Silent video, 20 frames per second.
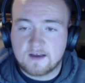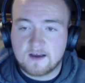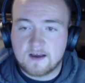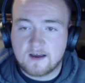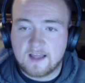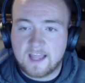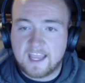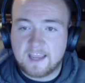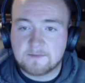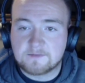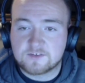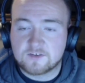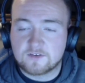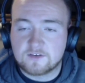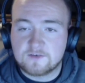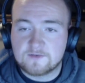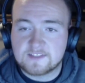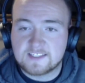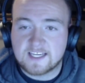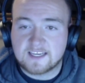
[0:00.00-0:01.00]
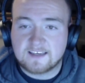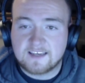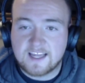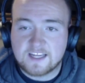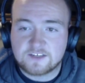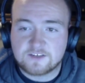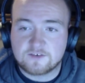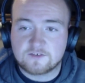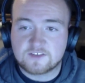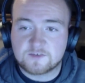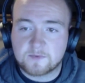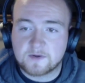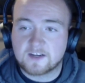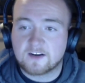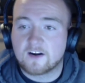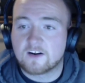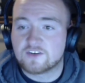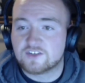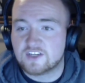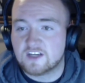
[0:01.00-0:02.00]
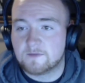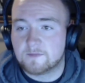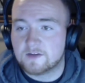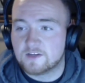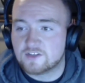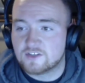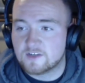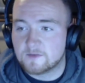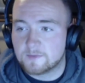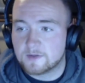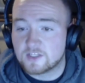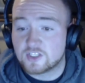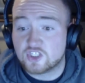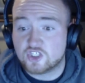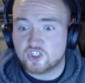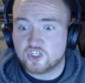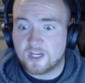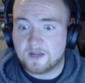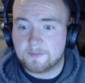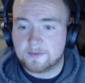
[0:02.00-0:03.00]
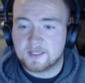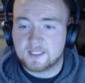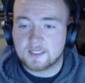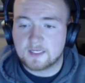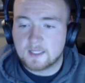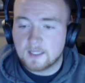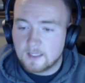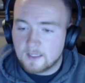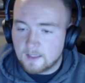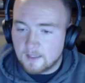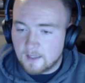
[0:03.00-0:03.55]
Amesville USAC National Sprint Car Championship champion.